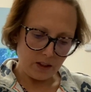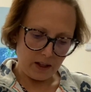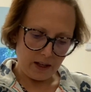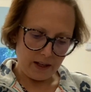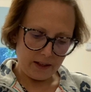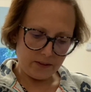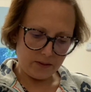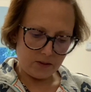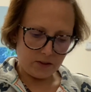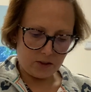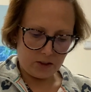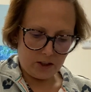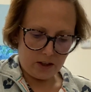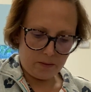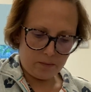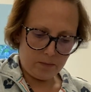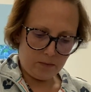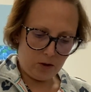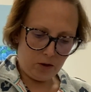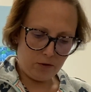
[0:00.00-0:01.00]
and
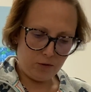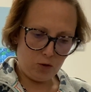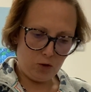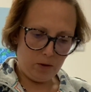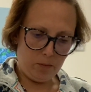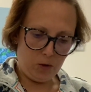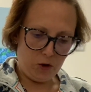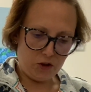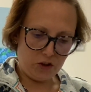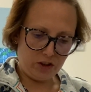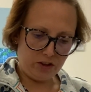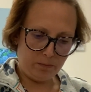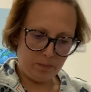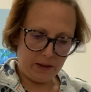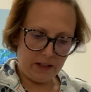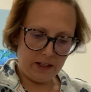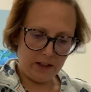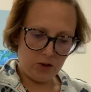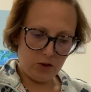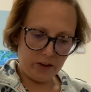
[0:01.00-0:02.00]
I thought it might just
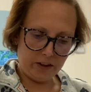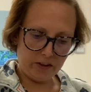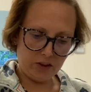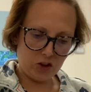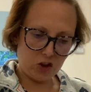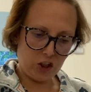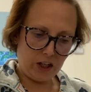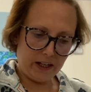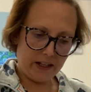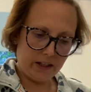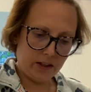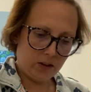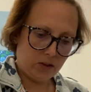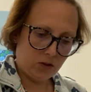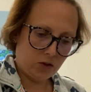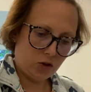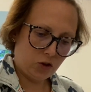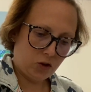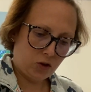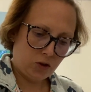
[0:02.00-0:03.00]
be a nice
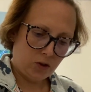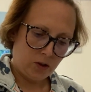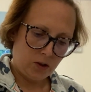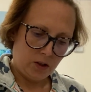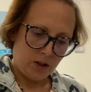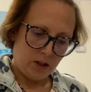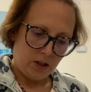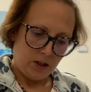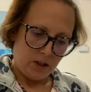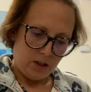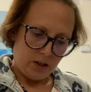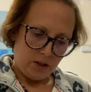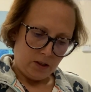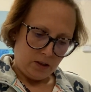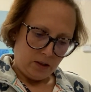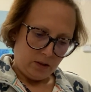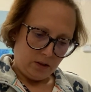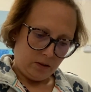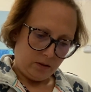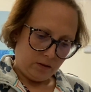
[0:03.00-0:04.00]
change.
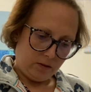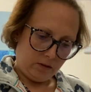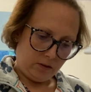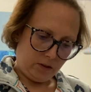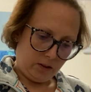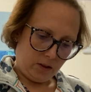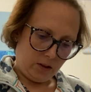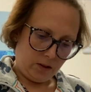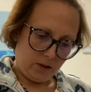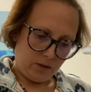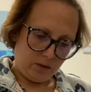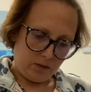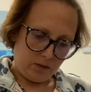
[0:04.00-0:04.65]
So